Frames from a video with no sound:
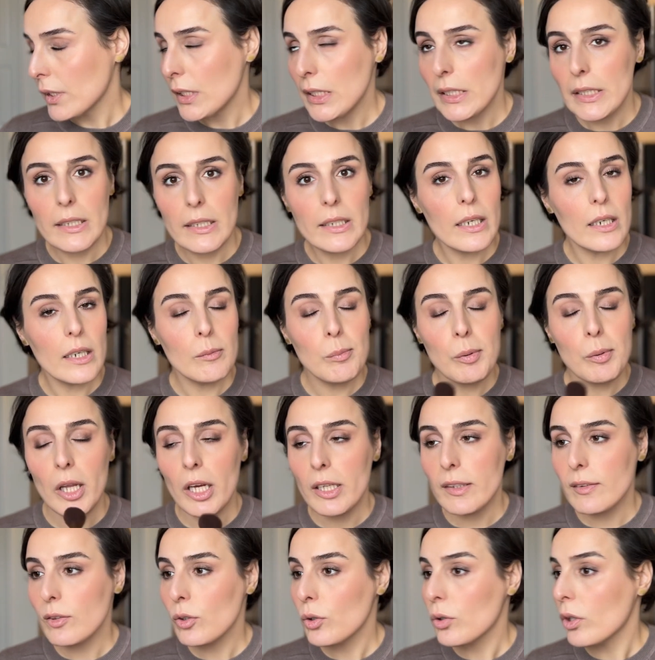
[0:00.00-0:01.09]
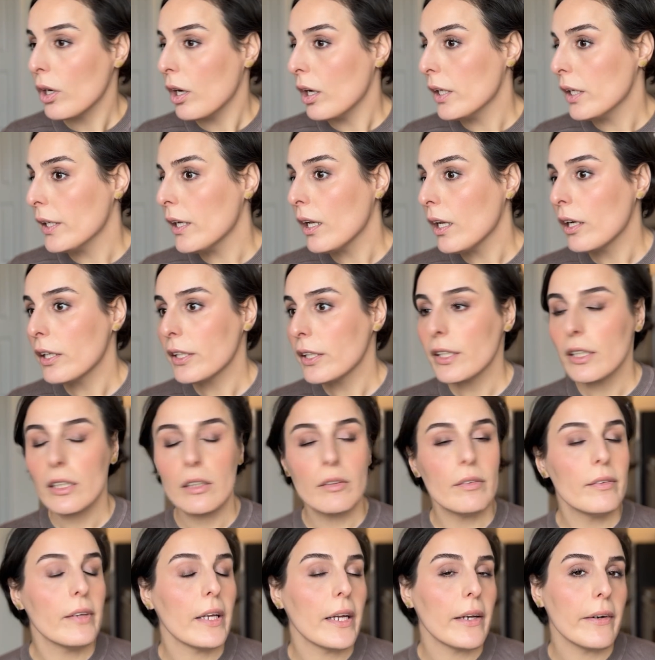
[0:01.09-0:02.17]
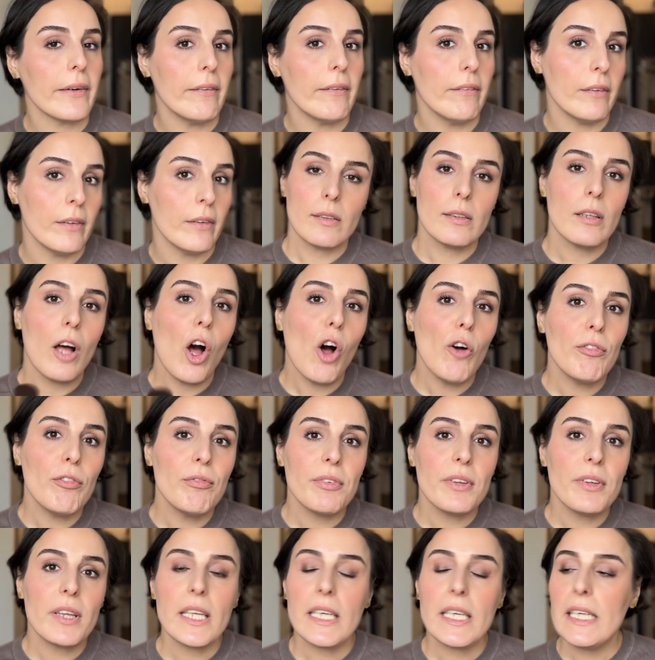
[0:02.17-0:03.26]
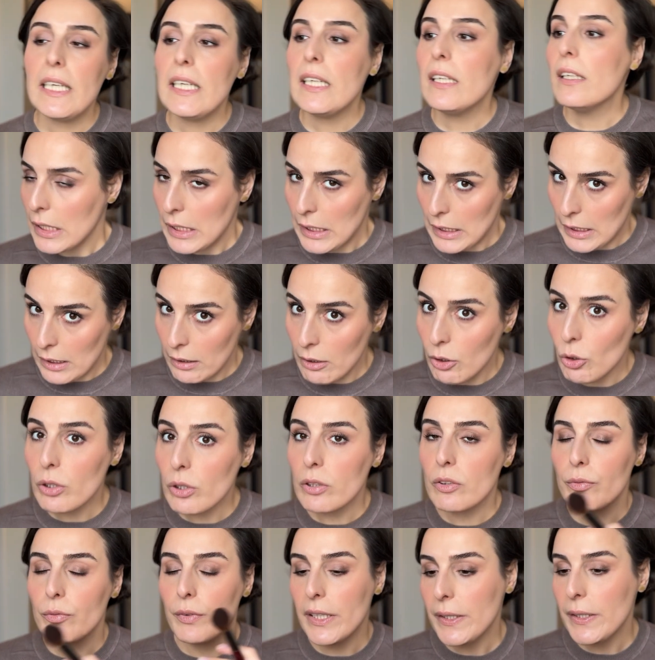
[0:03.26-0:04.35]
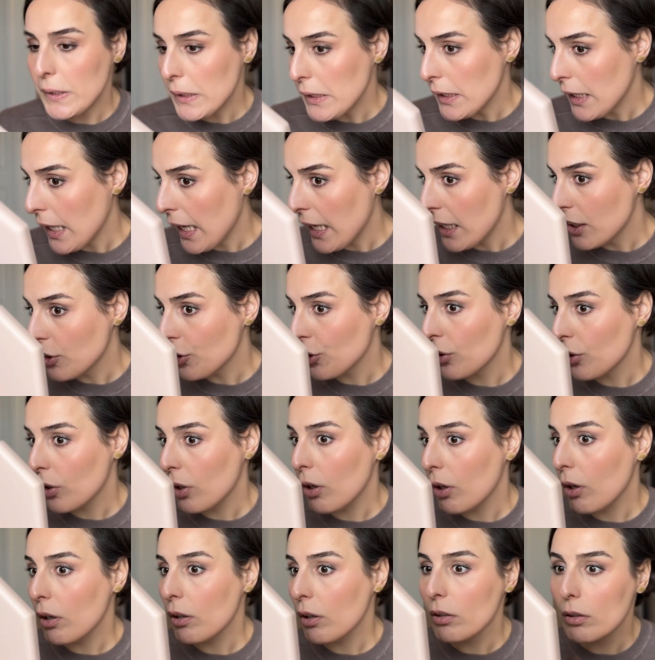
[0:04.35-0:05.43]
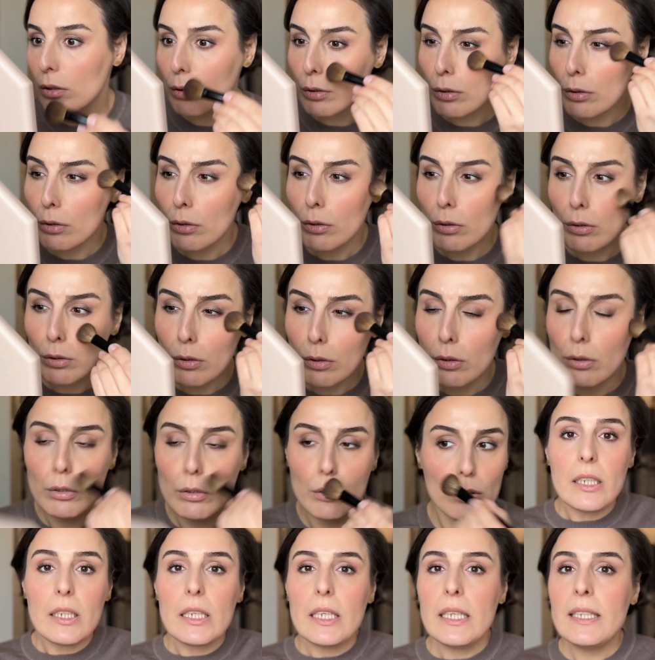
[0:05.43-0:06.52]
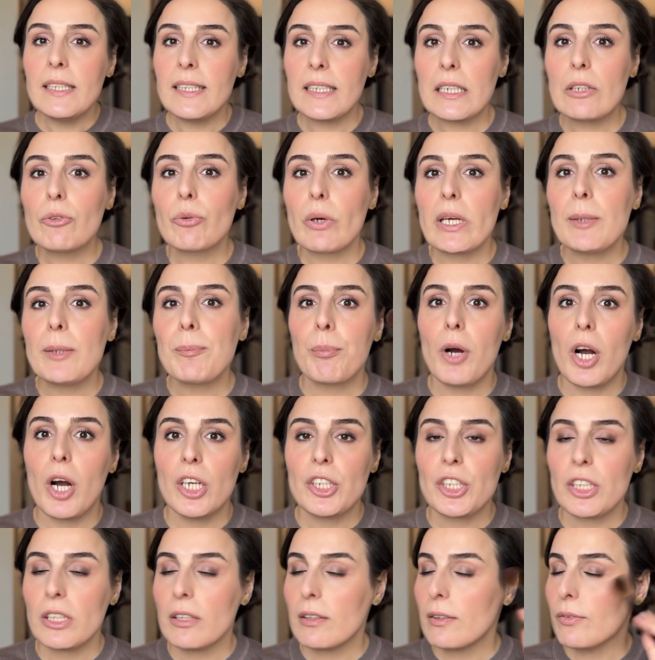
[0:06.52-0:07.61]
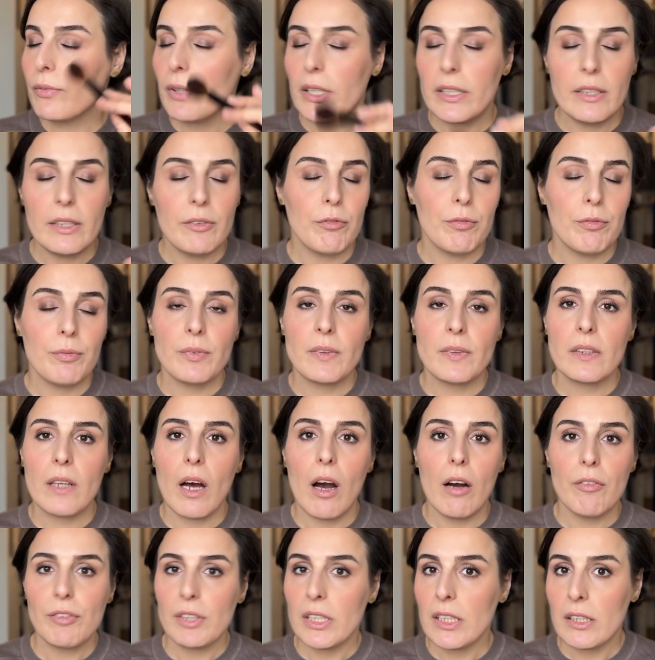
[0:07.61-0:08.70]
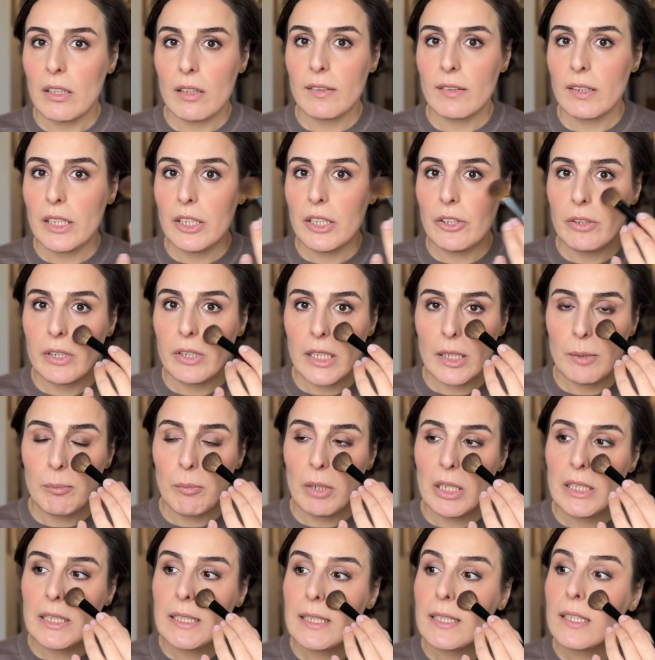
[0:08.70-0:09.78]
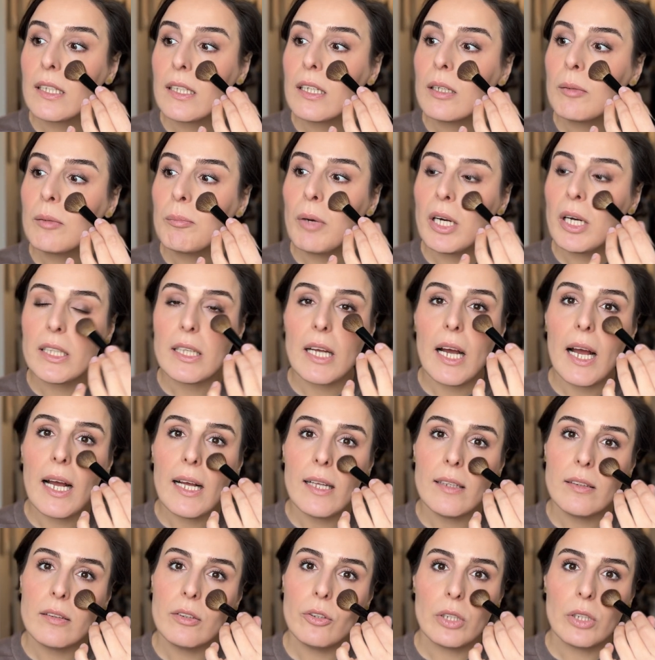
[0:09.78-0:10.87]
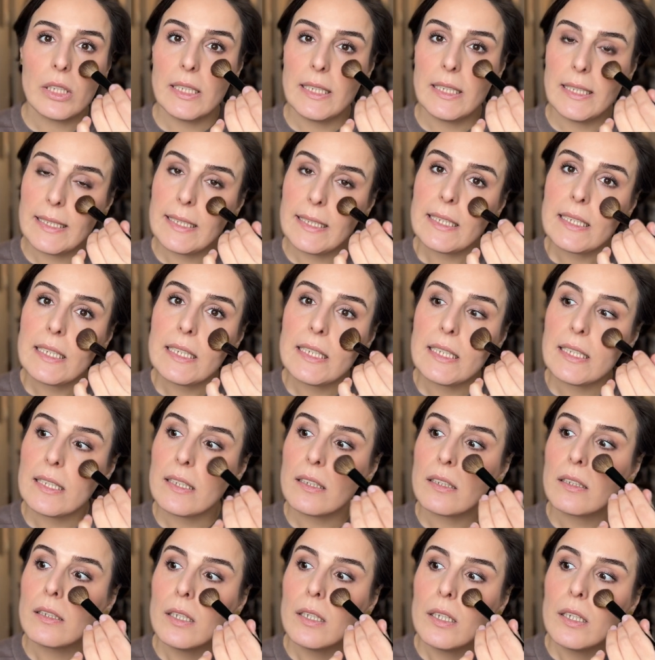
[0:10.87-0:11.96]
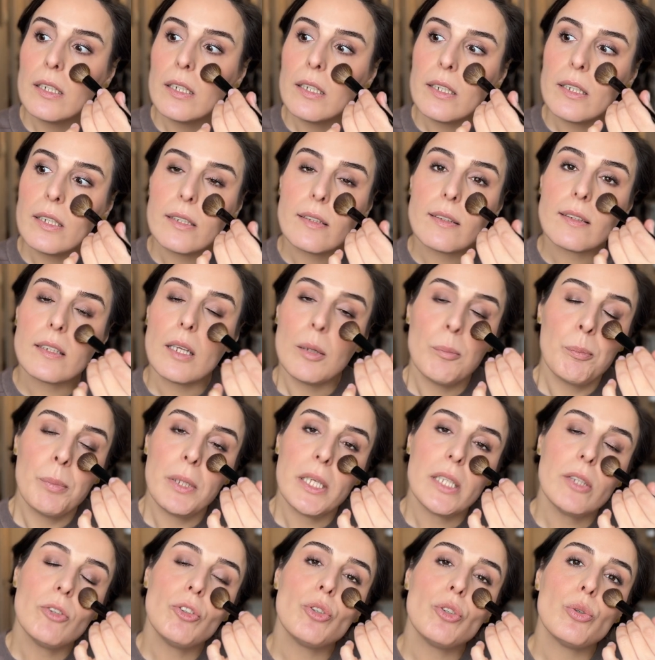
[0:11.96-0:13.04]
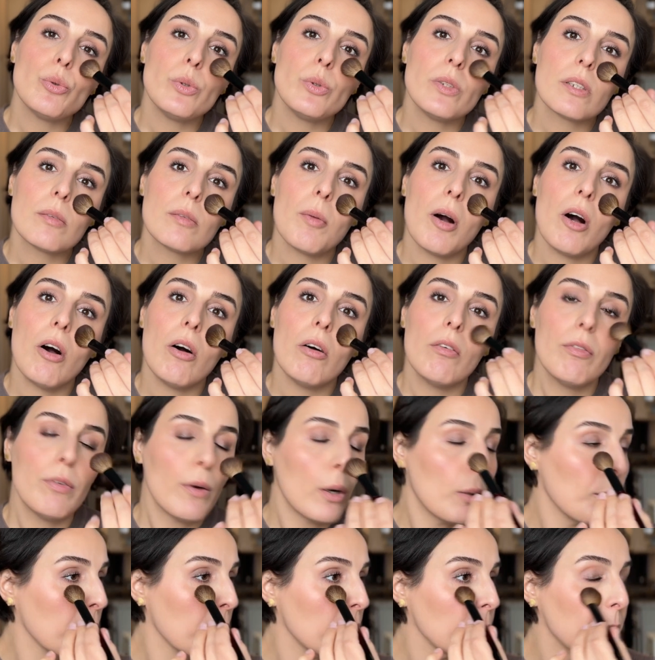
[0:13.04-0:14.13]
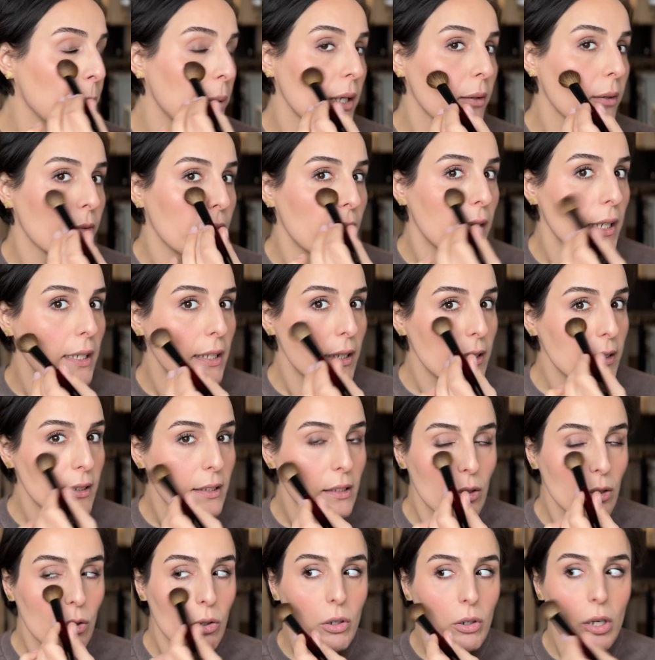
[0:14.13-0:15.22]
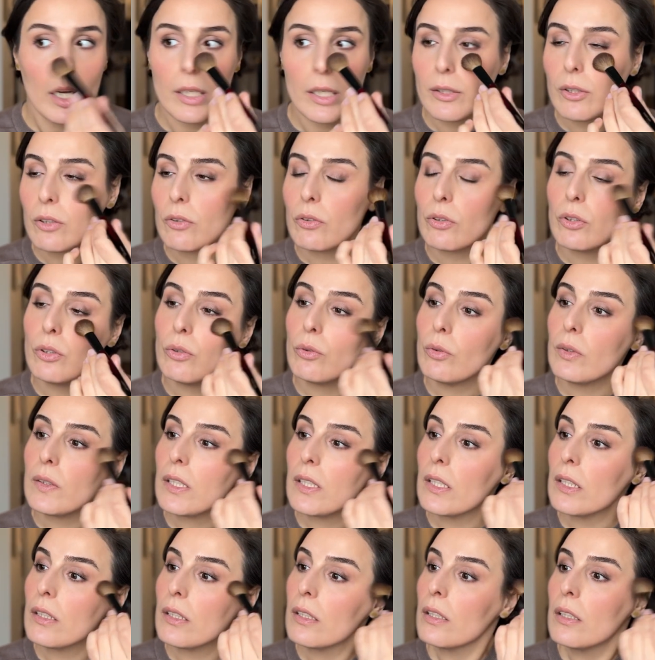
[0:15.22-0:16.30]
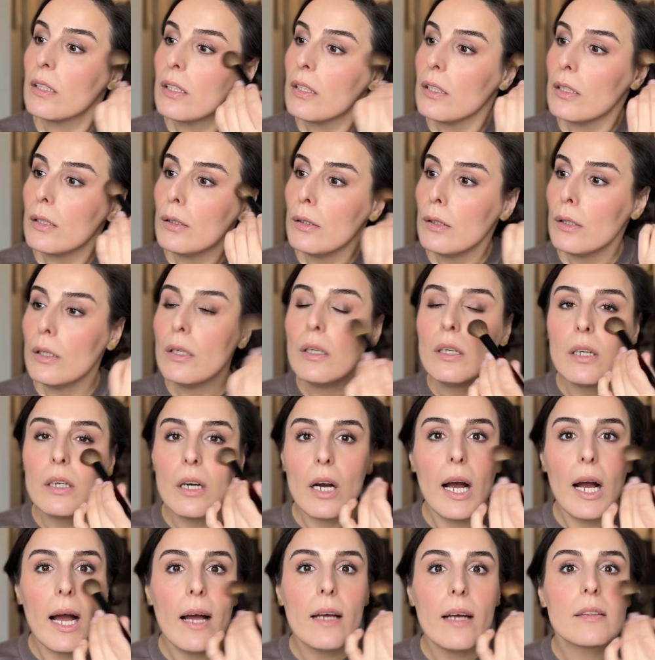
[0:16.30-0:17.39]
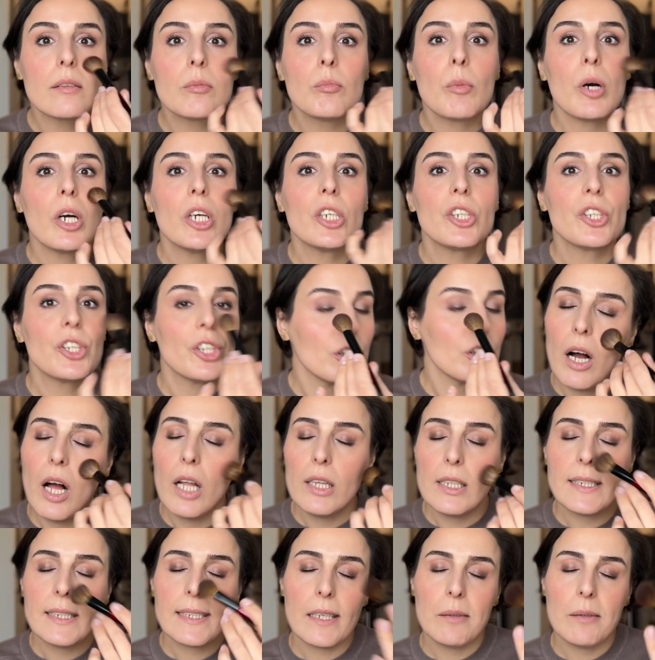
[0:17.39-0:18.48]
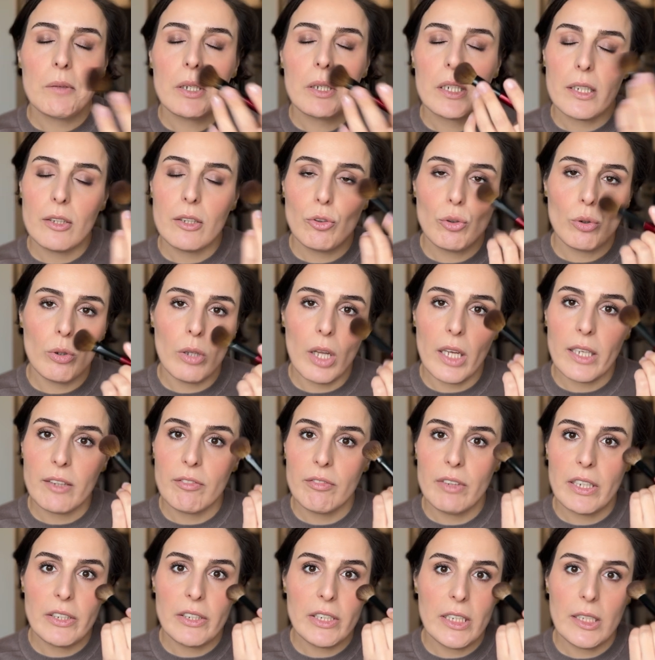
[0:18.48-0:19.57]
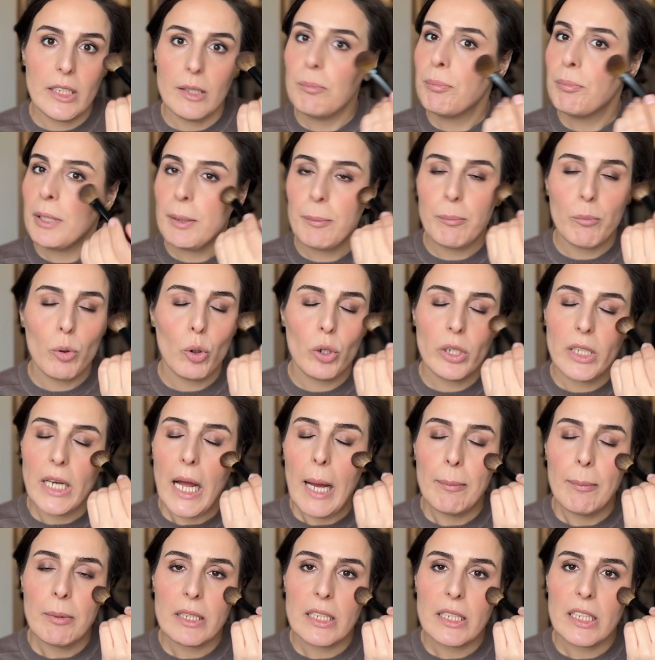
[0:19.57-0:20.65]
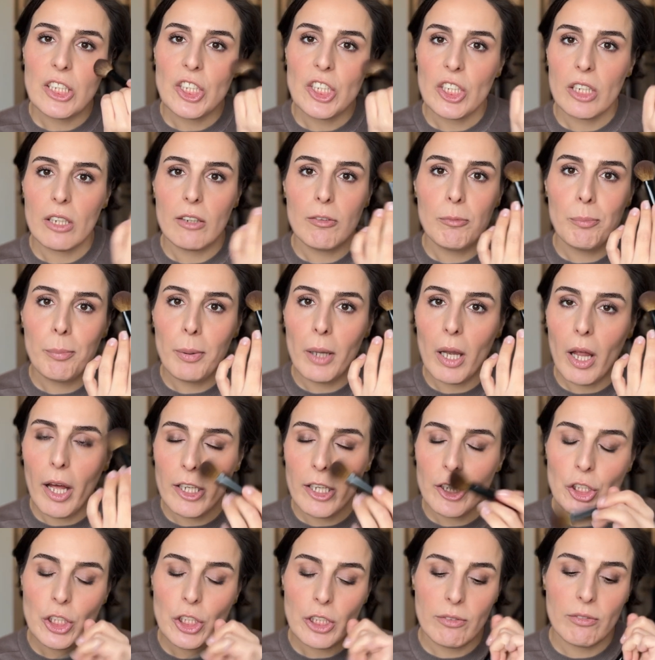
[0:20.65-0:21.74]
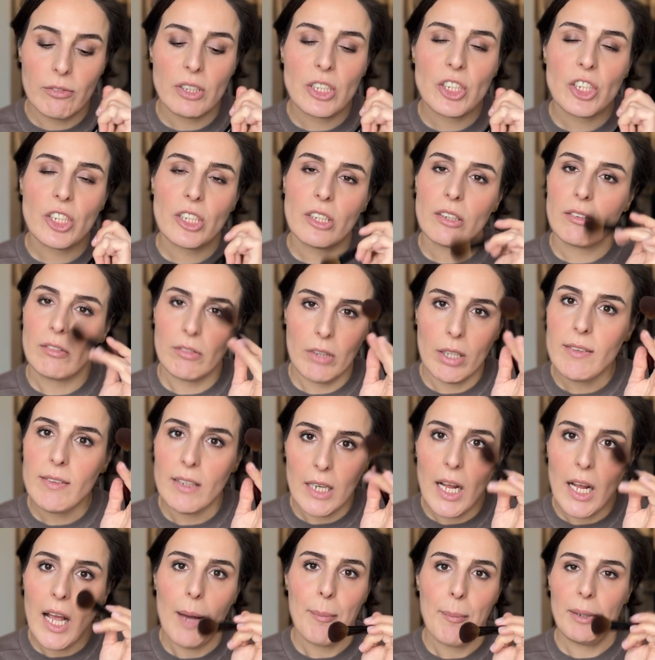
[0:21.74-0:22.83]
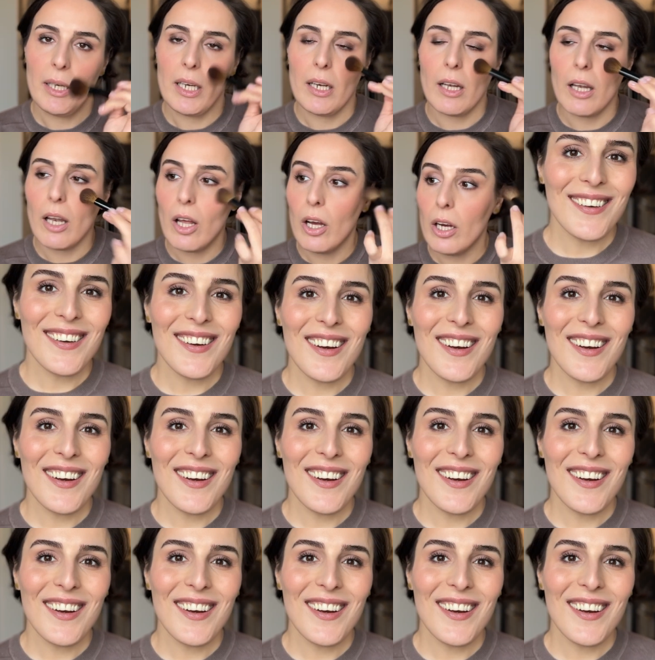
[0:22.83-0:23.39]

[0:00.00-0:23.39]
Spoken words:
It applies your highlighter very softly. It looks very natural. It's a great brush. It's very soft. It doesn't irritate my skin, but as you can see, it's a bit too small for my big face, so I don't use it as much unless I'm gonna do like very pinpoint application of blush, which doesn't happen a lot.